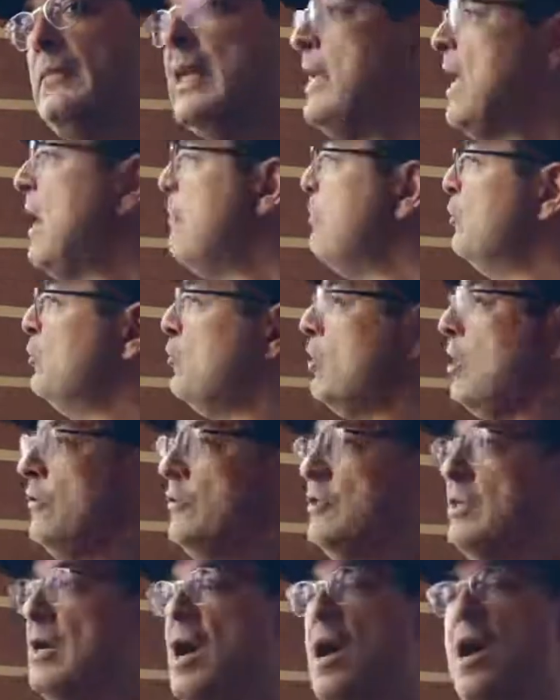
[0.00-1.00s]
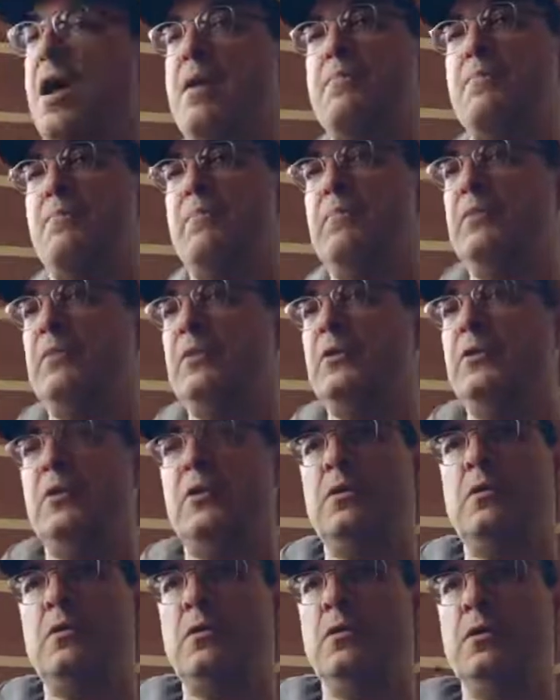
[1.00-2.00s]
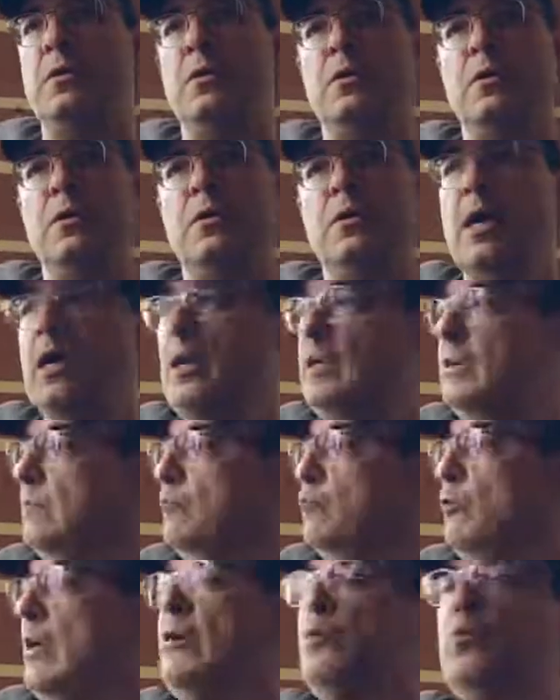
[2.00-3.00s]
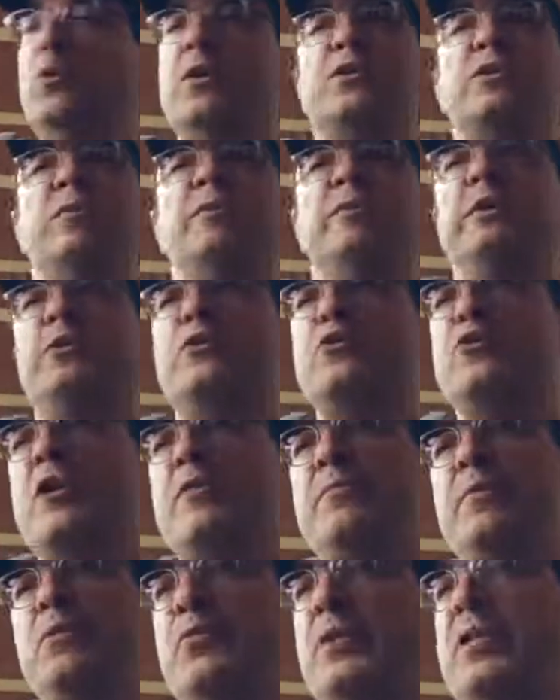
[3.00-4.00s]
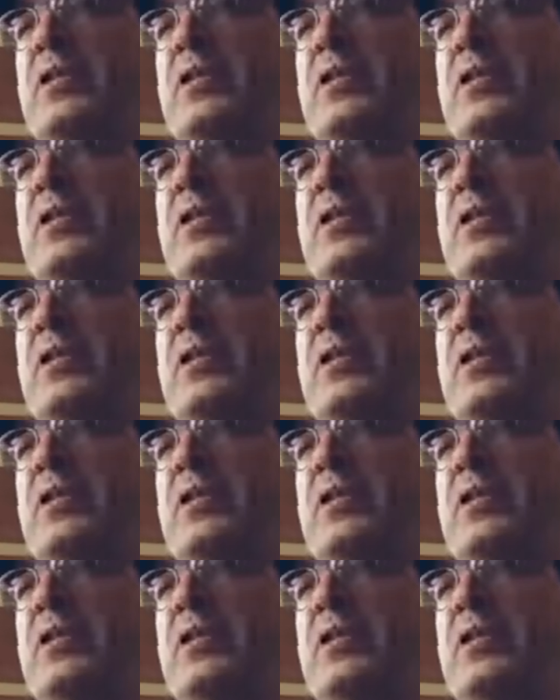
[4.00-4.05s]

And happens all the time, you know? Great works of literature have been